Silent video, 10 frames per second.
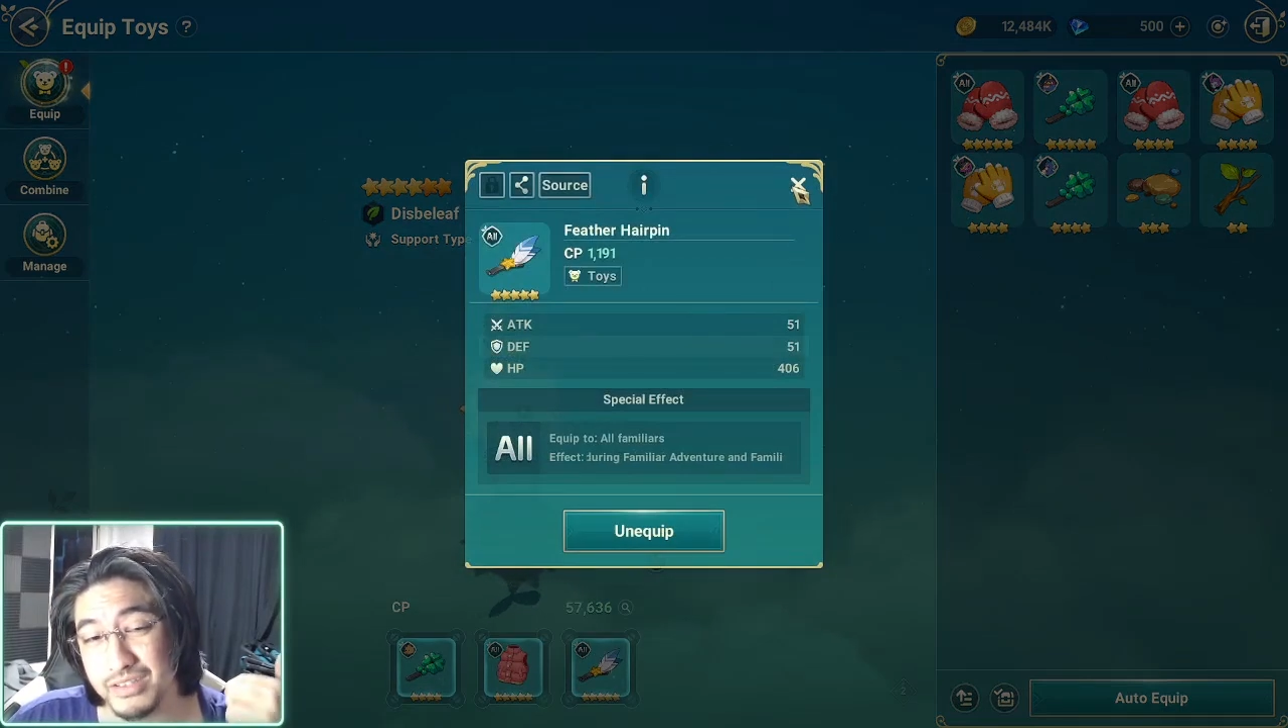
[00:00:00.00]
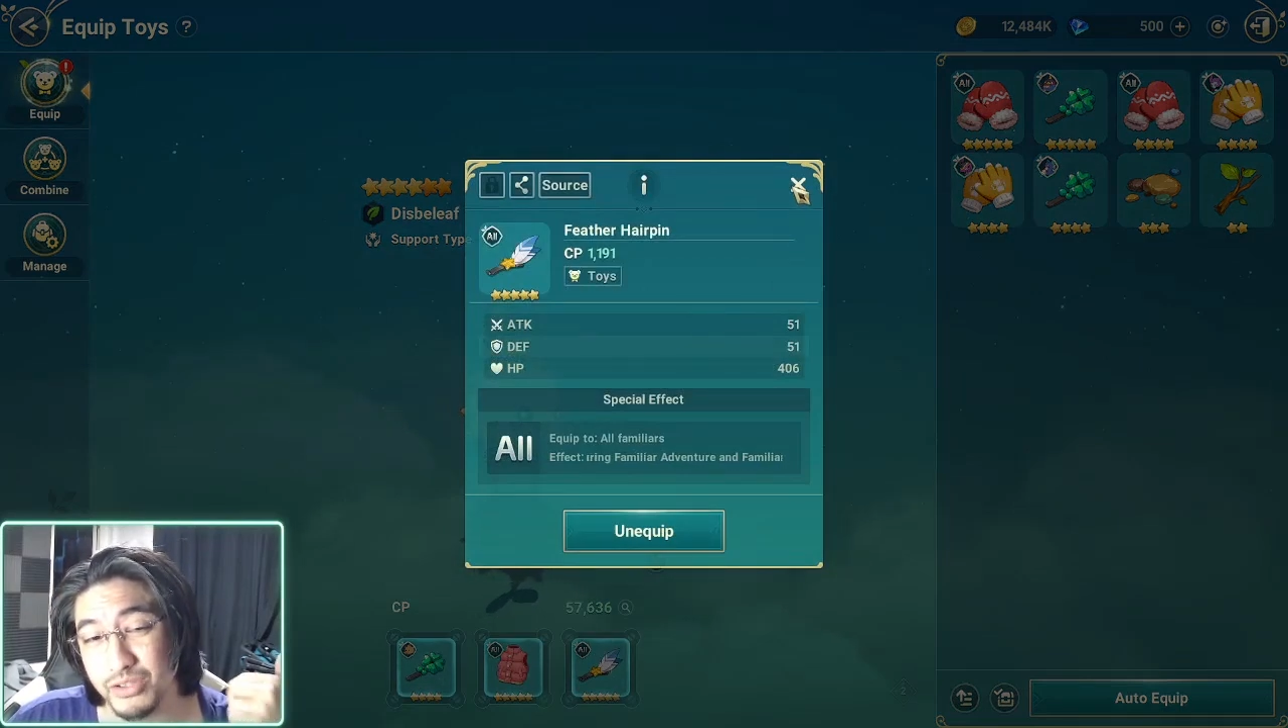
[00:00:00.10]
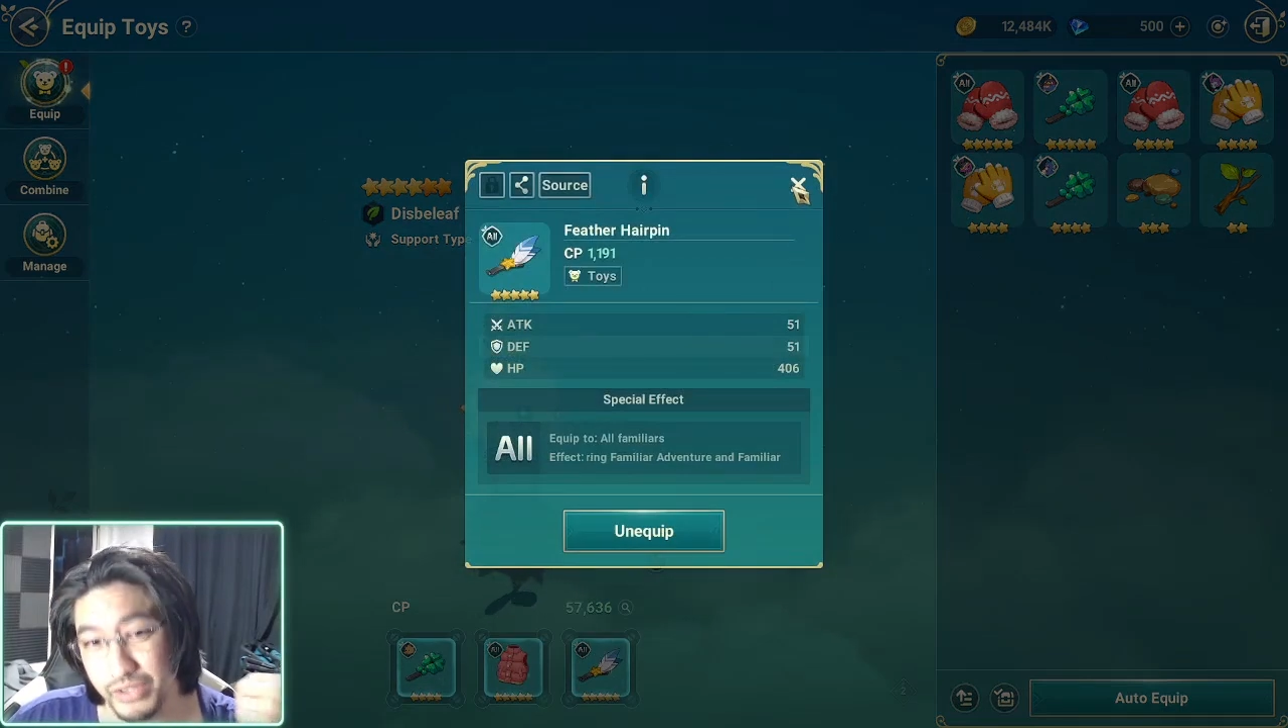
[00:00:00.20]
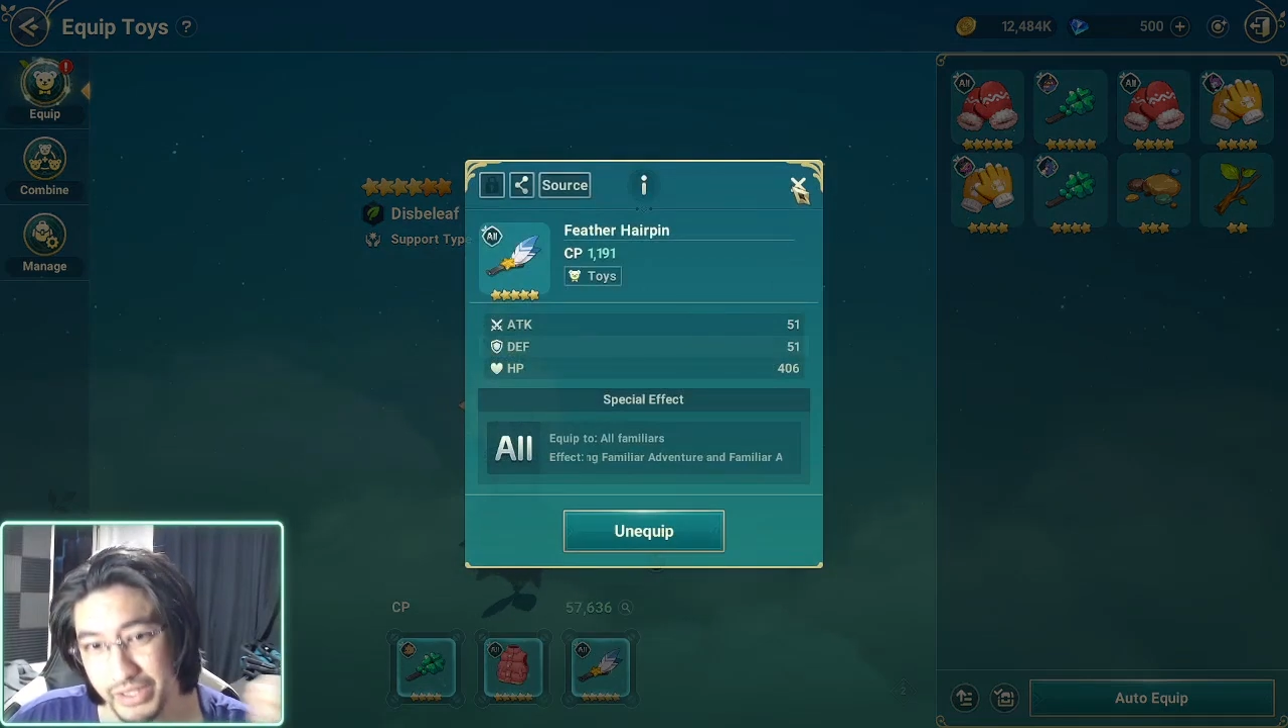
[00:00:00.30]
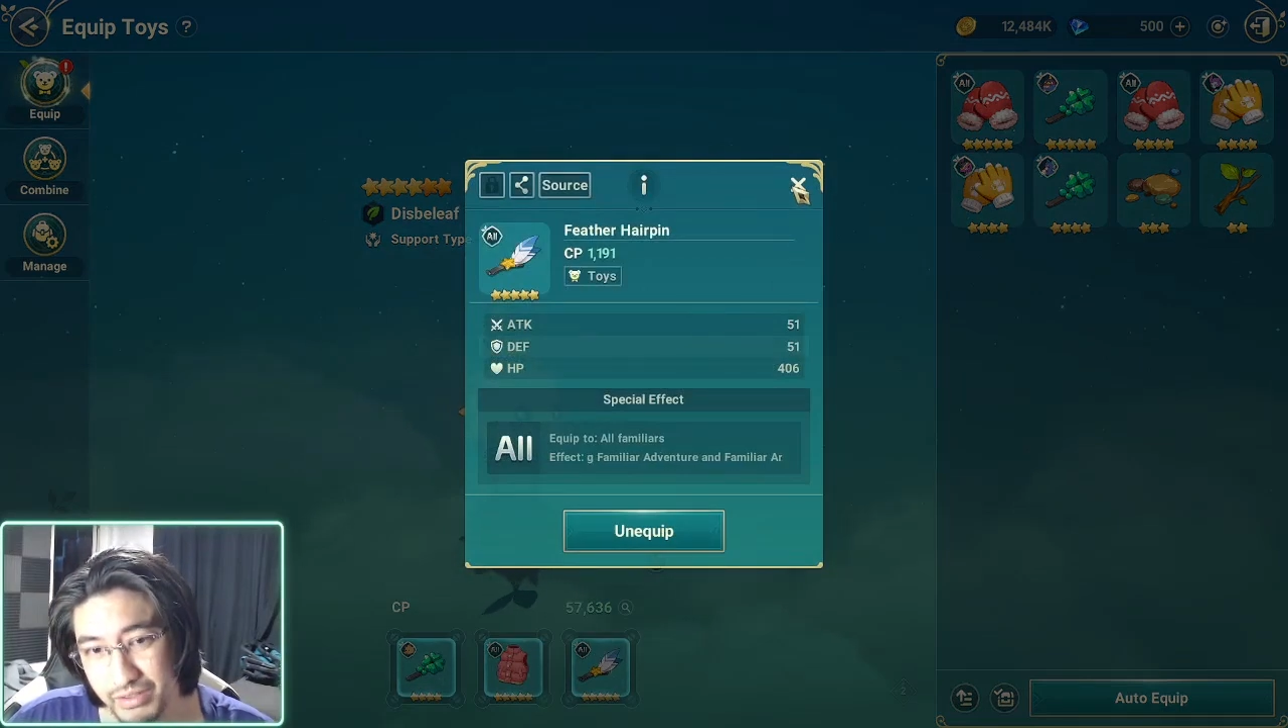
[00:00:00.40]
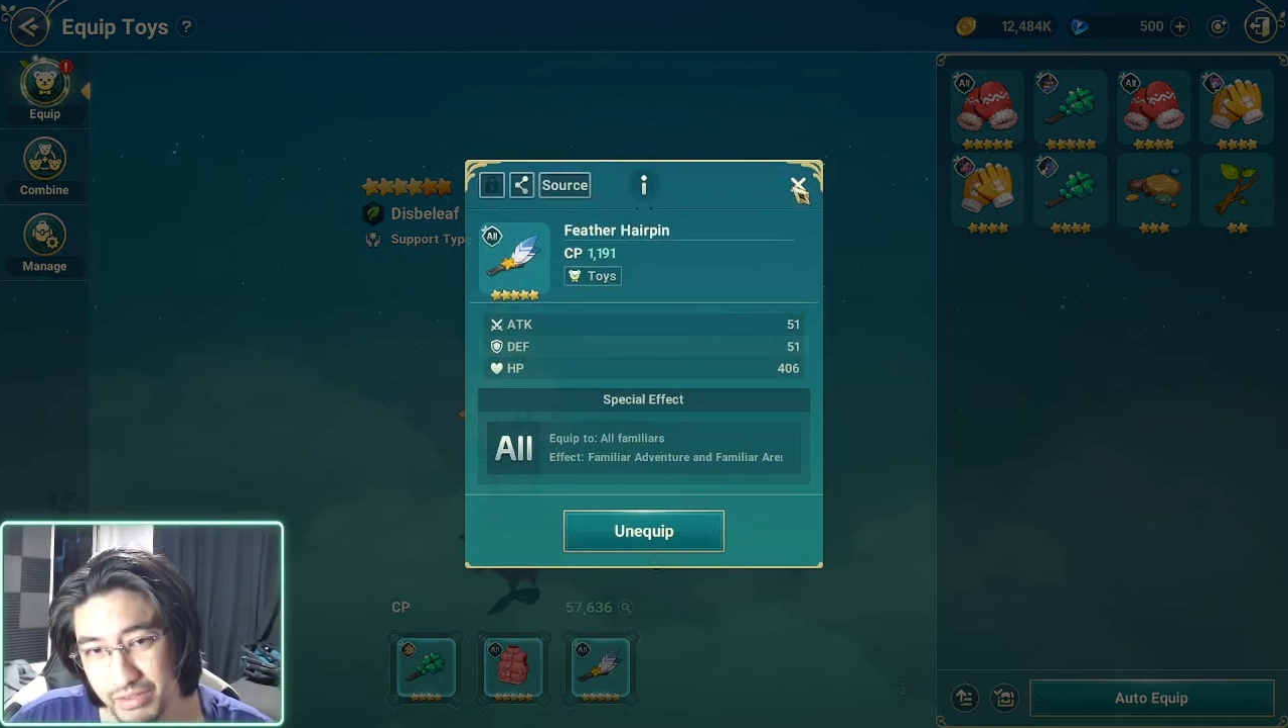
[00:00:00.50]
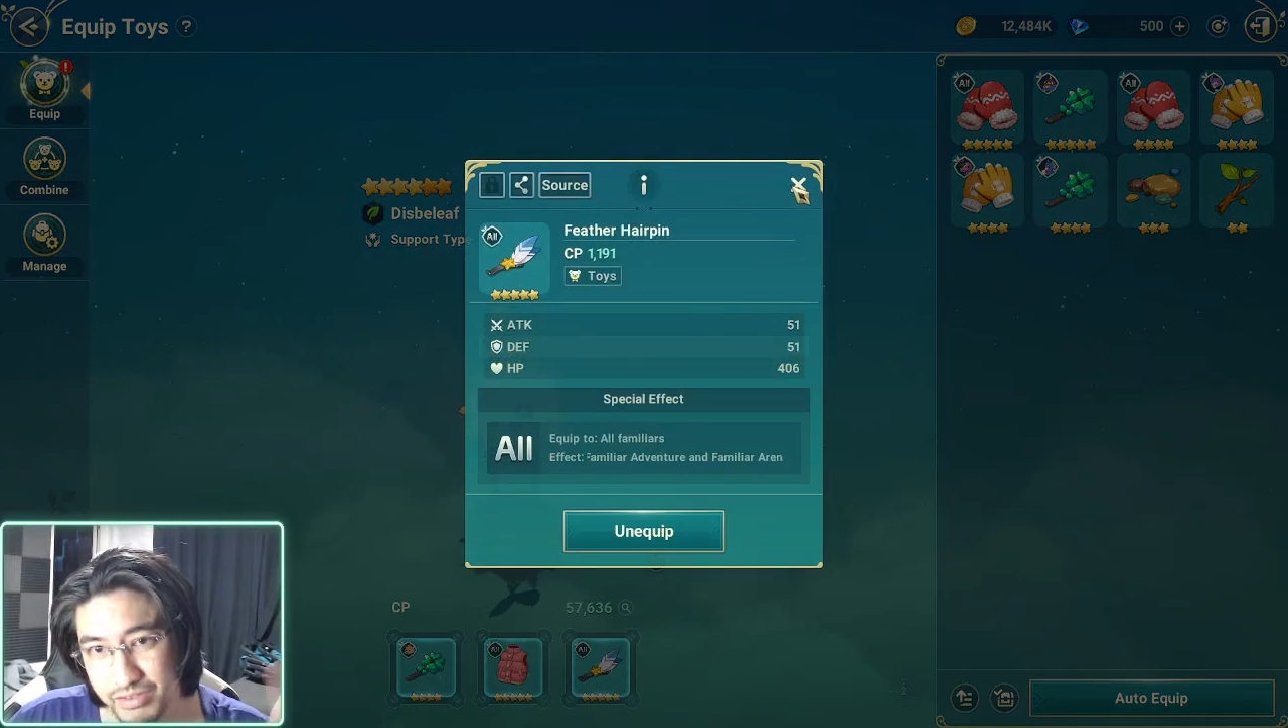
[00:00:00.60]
your health,